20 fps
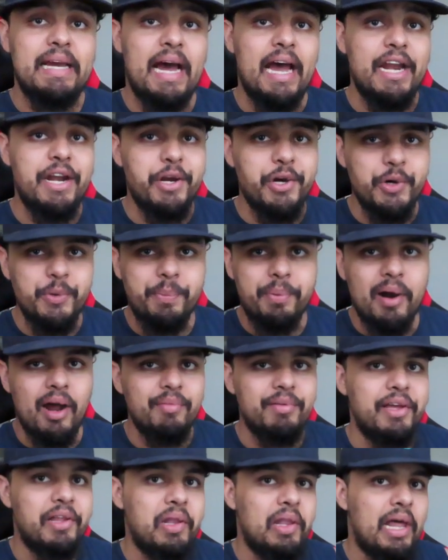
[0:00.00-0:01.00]
I know
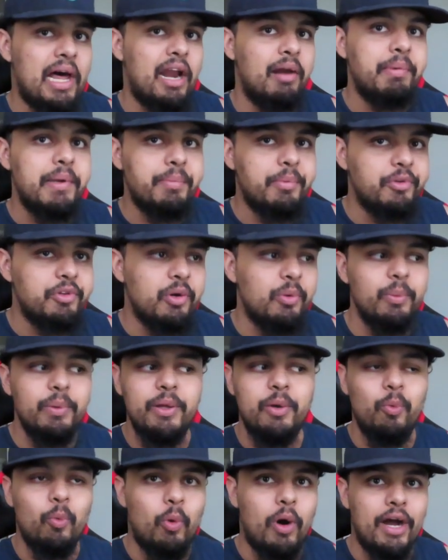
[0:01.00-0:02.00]
probably a lot of people don't
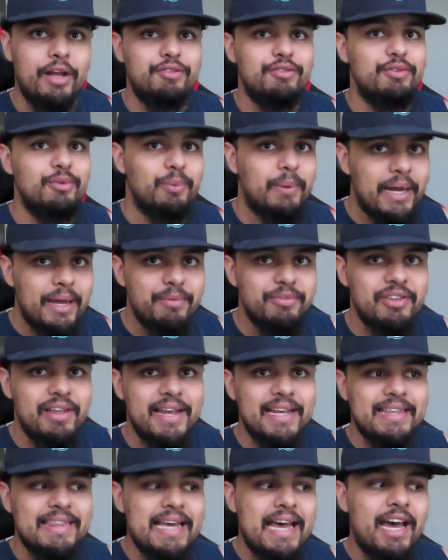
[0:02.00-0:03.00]
really watch the Rams
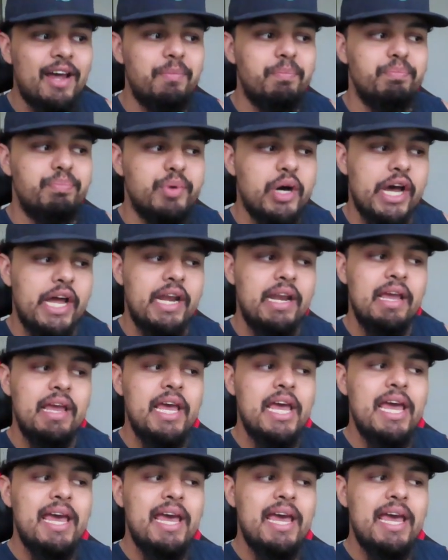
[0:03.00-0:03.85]
like that, but